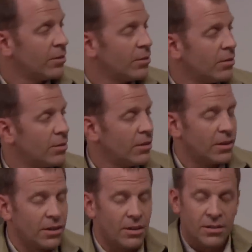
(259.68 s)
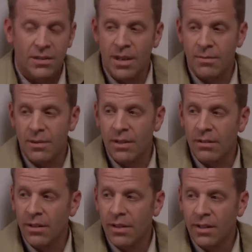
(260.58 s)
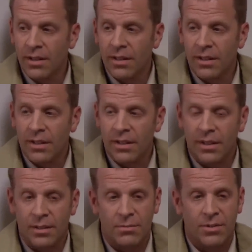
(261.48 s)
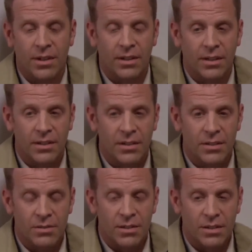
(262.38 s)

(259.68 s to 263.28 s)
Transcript: for a long time now, and I'm finally gonna